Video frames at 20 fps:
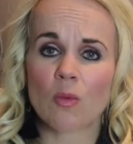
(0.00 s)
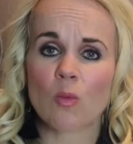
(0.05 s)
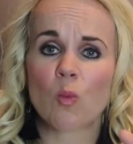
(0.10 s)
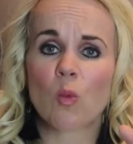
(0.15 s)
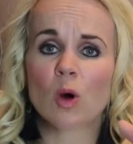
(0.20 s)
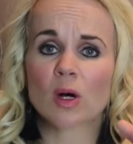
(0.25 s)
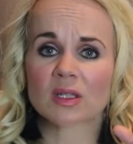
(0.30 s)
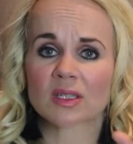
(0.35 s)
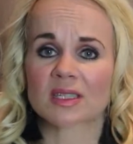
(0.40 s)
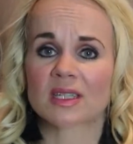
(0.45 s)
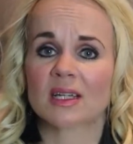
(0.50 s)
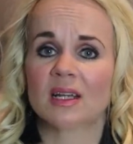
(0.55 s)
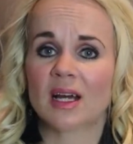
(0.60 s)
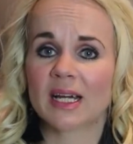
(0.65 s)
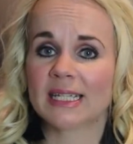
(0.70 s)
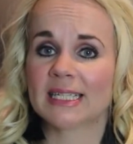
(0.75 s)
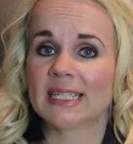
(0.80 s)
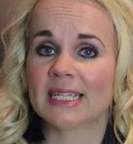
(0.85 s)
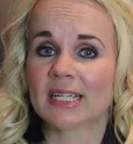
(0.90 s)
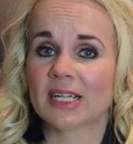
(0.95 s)
what's the
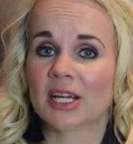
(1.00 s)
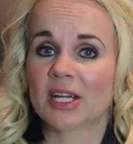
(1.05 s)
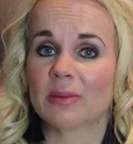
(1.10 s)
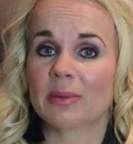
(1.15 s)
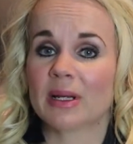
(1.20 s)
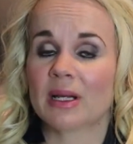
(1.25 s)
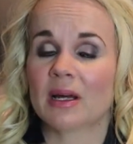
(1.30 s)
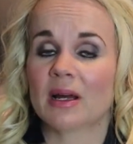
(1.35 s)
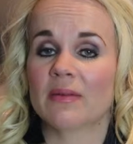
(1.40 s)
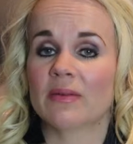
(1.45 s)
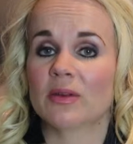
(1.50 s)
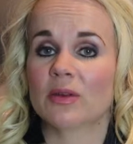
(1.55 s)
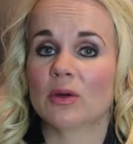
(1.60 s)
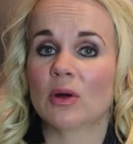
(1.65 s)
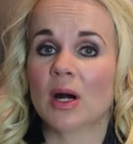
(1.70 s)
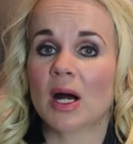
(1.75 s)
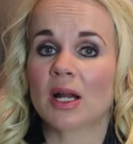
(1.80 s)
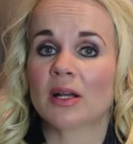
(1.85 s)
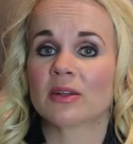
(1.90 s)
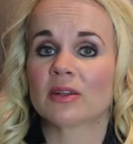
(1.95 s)
lighting going to be like that
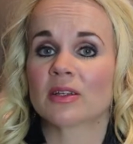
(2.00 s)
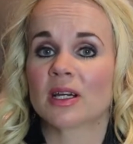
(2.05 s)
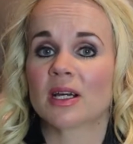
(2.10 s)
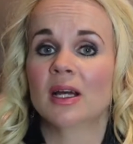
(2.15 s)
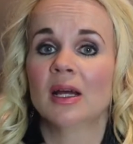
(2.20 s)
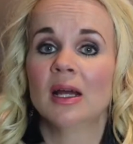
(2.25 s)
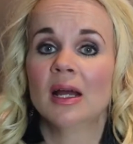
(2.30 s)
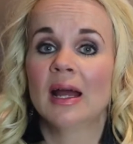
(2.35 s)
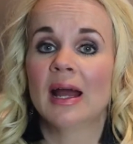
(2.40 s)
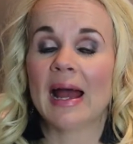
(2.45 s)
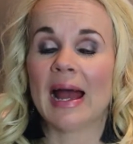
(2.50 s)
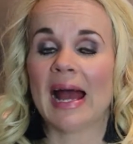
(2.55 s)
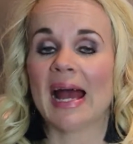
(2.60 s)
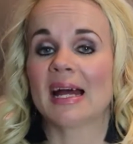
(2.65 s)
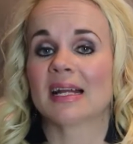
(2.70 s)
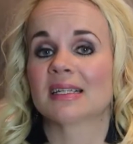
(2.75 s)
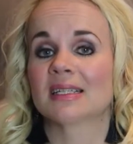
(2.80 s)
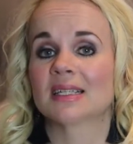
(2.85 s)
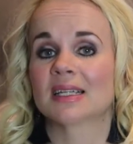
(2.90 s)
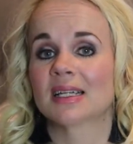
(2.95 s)
you're under,
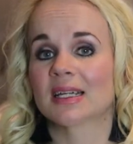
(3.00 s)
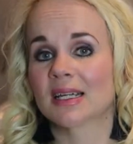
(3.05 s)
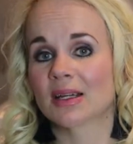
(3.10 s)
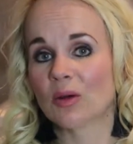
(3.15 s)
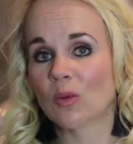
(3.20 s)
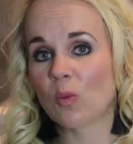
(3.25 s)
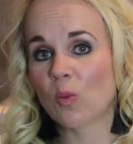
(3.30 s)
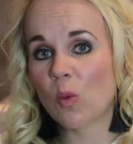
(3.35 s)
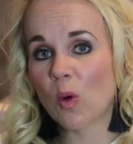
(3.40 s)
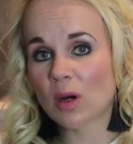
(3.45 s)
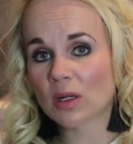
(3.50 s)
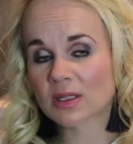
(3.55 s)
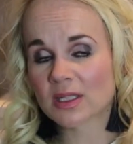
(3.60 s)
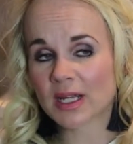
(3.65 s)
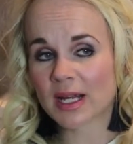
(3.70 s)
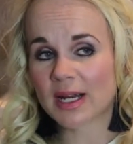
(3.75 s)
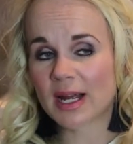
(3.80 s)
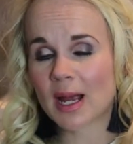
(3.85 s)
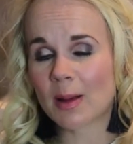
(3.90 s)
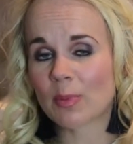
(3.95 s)
and what's
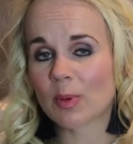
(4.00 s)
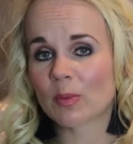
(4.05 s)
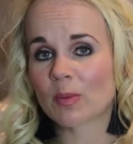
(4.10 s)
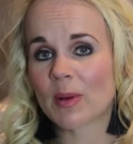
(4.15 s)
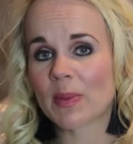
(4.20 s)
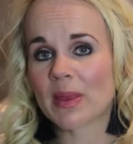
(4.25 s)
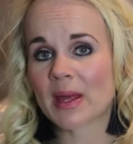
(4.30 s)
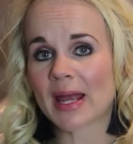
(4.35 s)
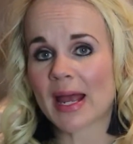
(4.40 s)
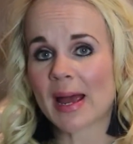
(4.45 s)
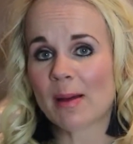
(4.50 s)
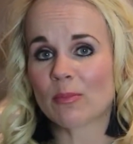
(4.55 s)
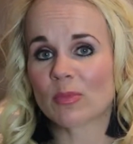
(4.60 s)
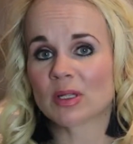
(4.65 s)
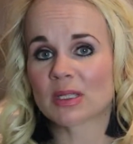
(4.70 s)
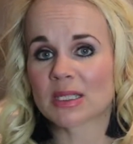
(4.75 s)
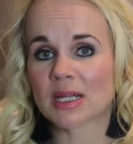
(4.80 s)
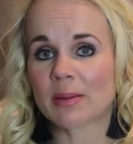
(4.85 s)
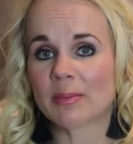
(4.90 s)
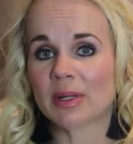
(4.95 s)
going to happen when the
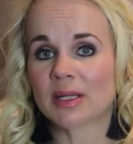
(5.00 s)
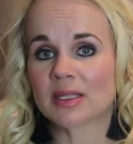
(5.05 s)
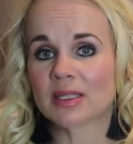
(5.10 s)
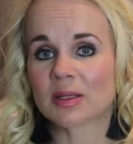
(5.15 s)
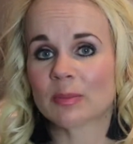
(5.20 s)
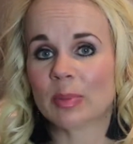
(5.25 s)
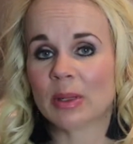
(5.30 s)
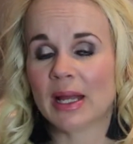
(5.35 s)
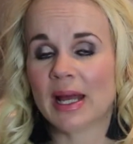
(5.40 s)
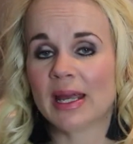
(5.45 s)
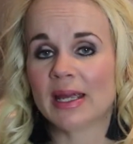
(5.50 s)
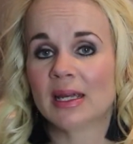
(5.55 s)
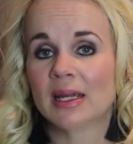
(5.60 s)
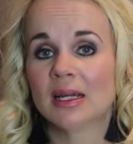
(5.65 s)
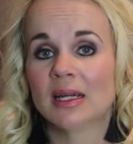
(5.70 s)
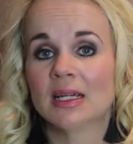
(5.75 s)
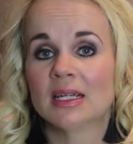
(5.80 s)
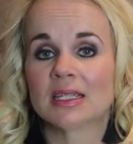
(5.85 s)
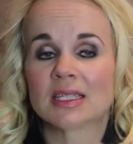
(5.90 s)
cameras come into play?